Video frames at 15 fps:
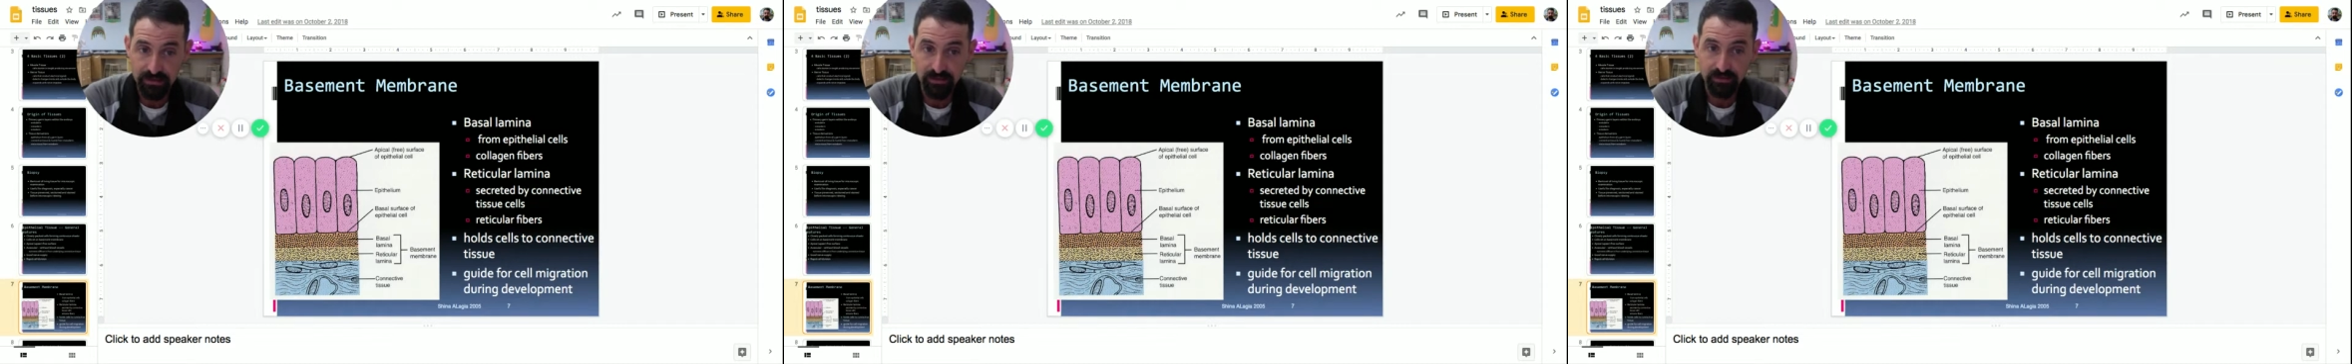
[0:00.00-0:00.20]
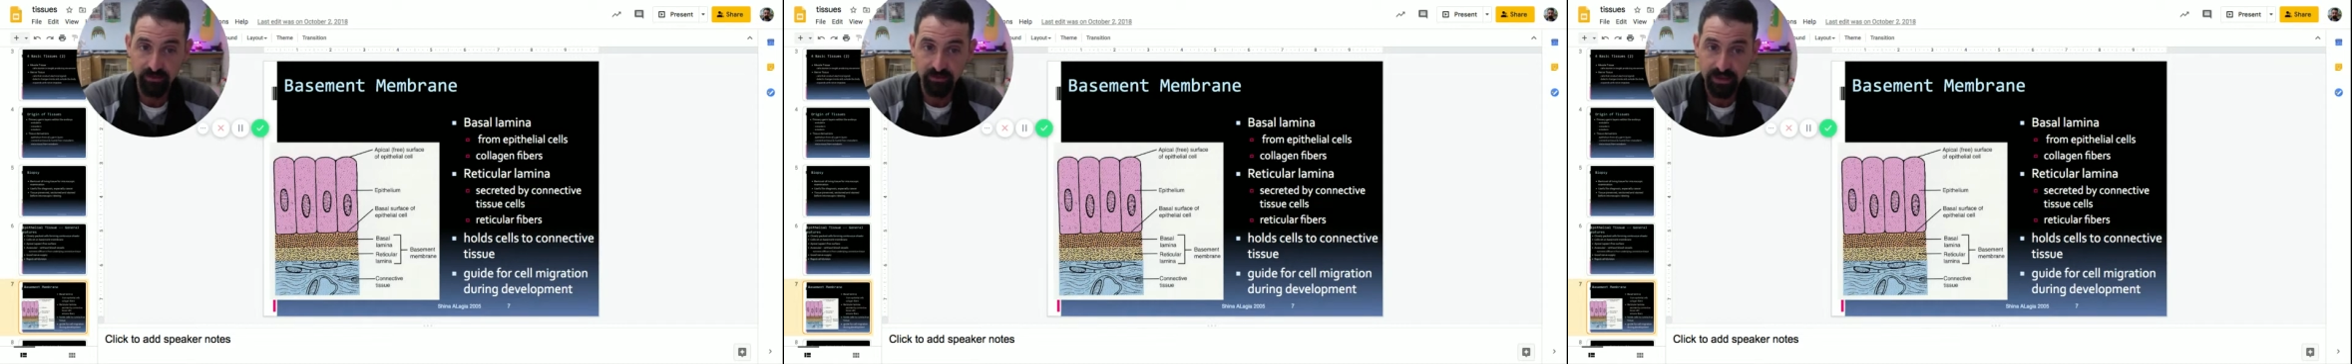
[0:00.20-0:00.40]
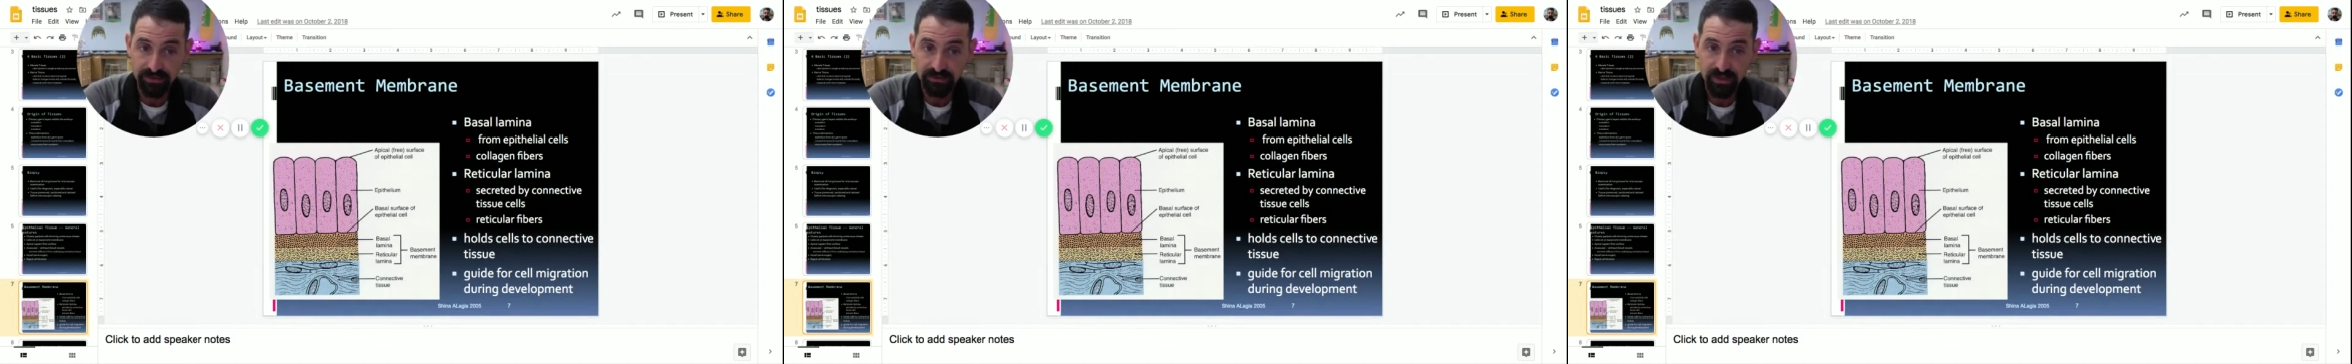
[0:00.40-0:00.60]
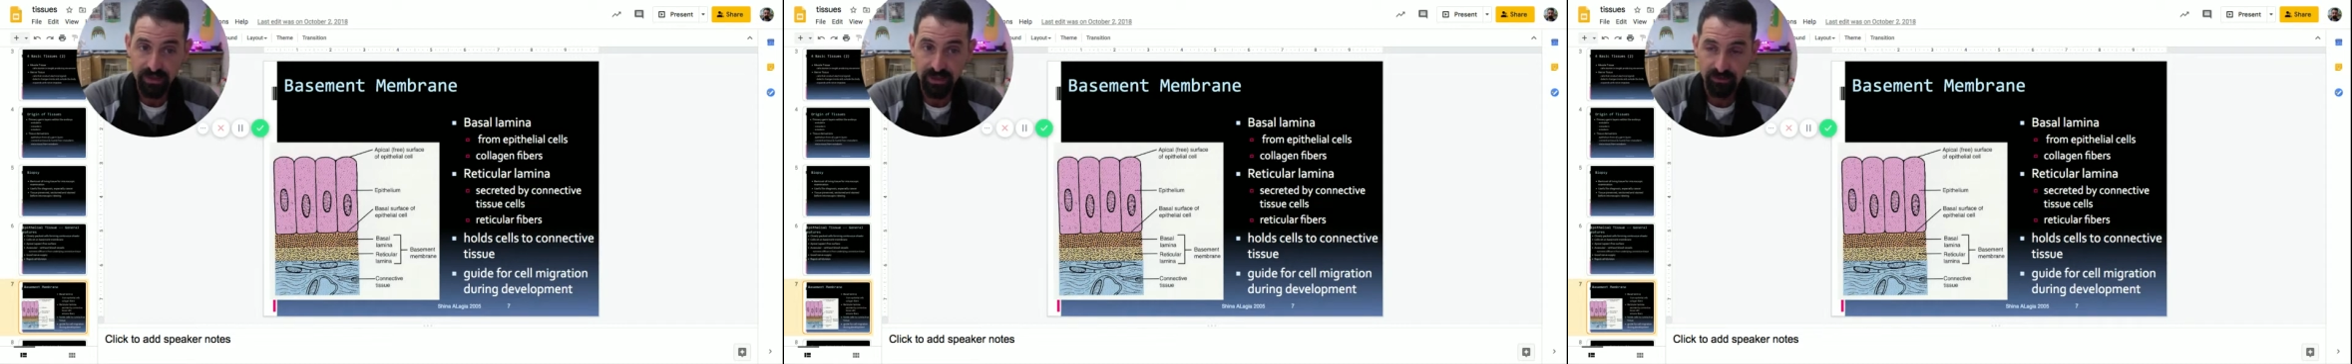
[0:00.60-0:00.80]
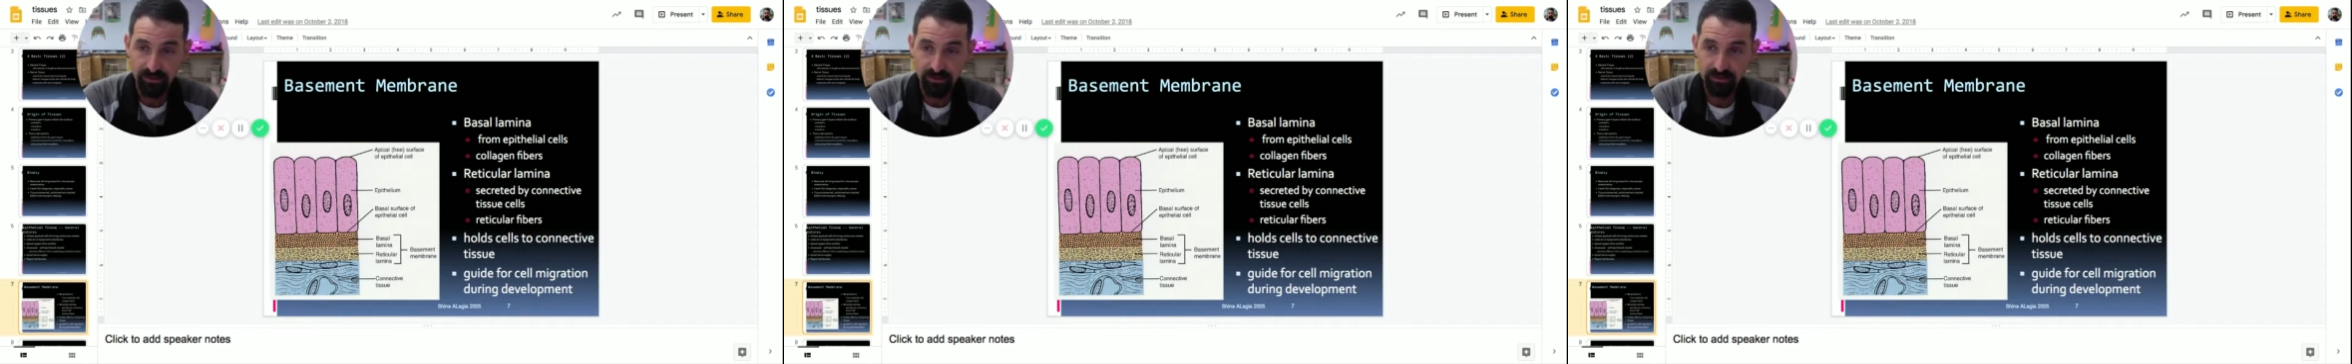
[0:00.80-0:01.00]
So that's
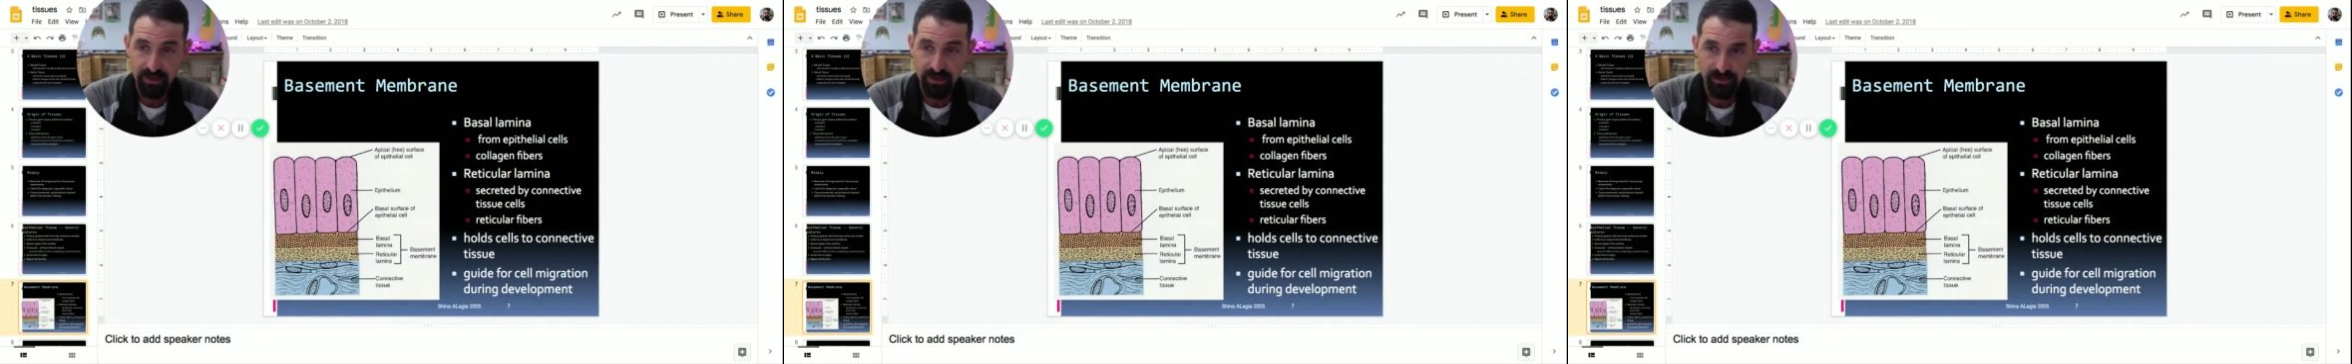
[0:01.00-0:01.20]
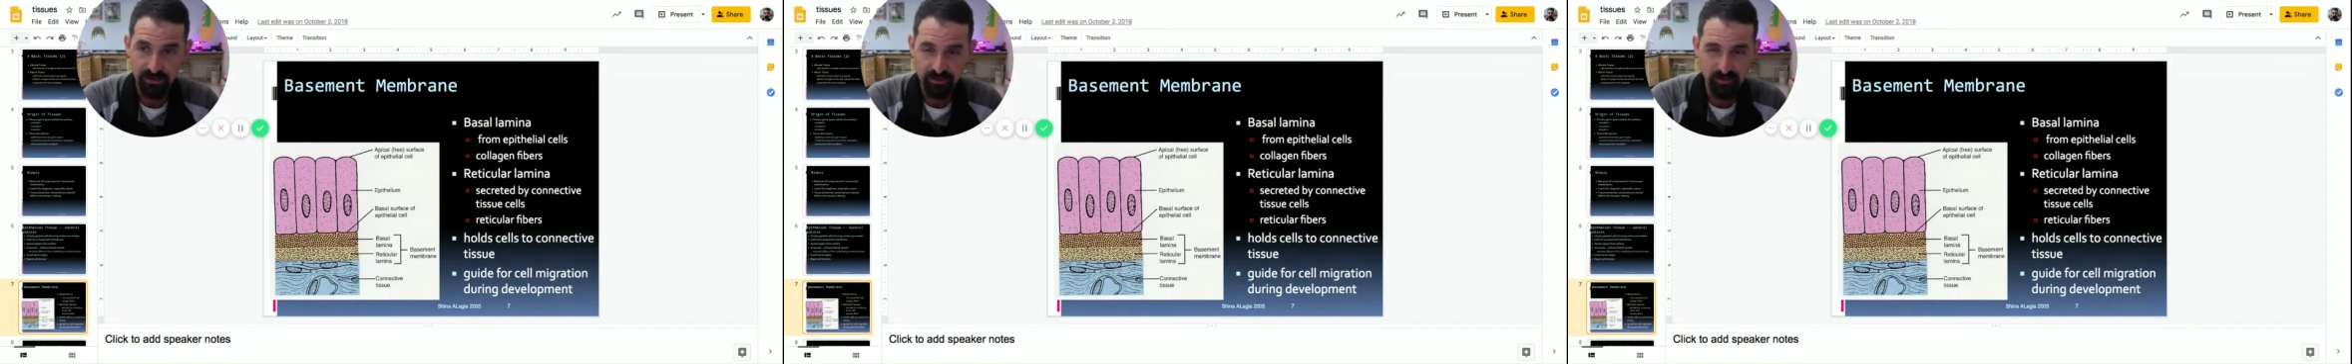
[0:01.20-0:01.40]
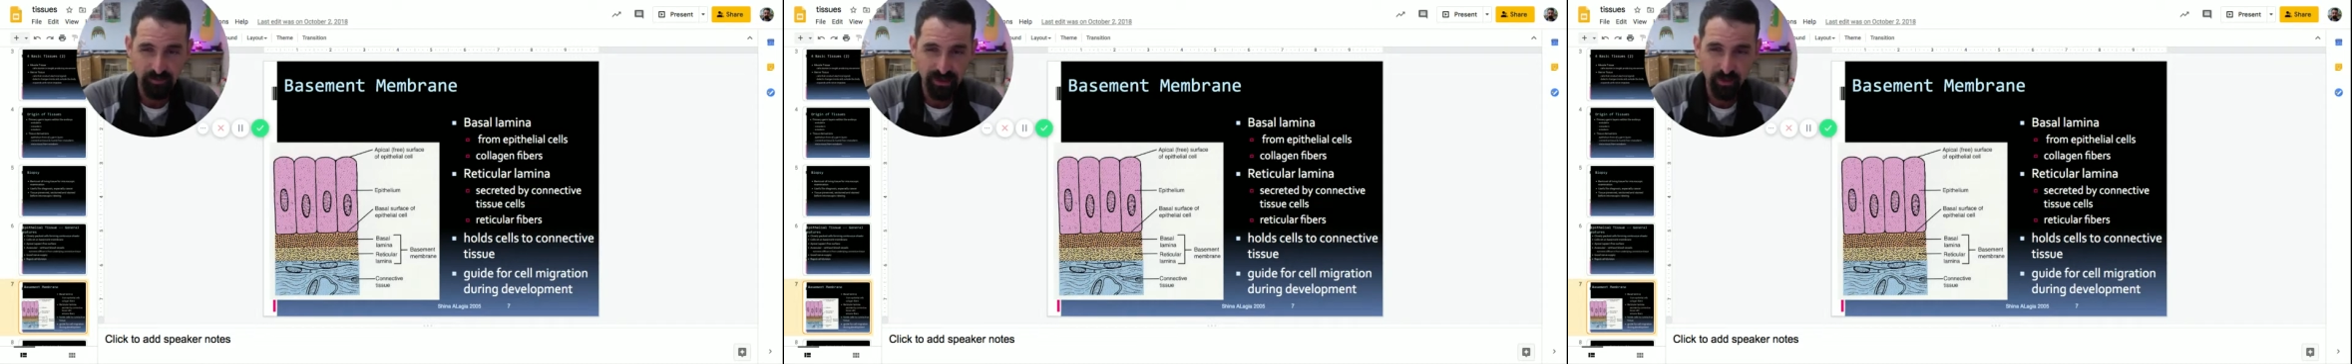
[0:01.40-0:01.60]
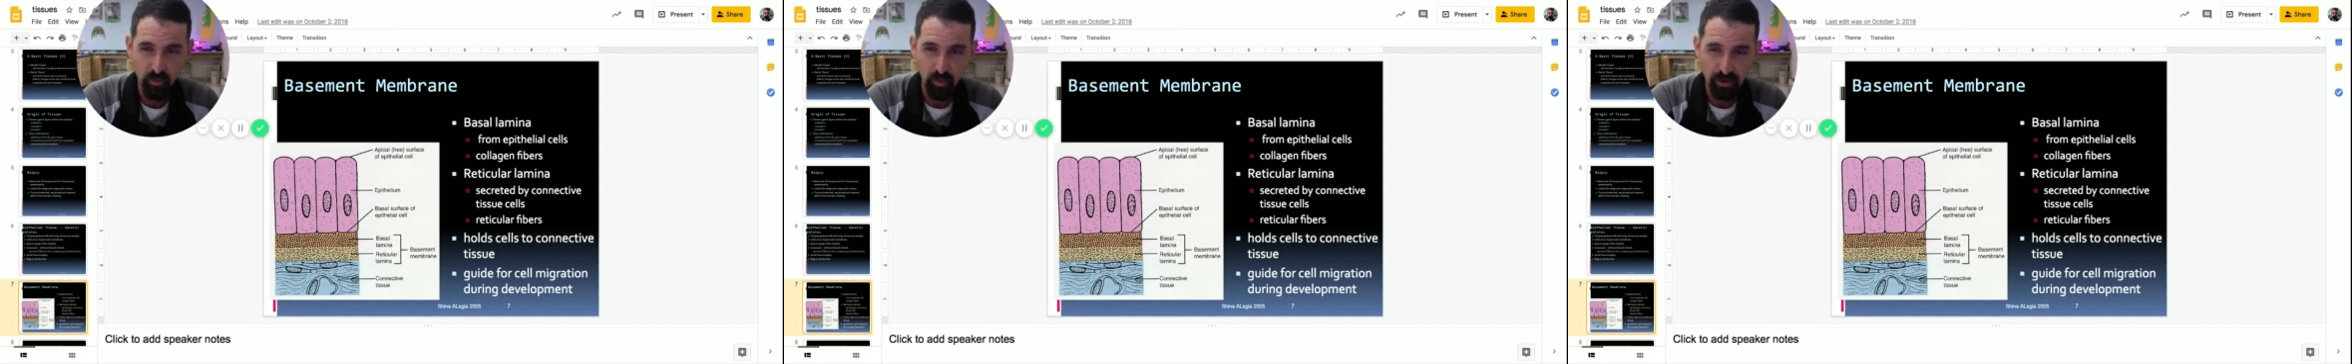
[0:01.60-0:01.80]
those big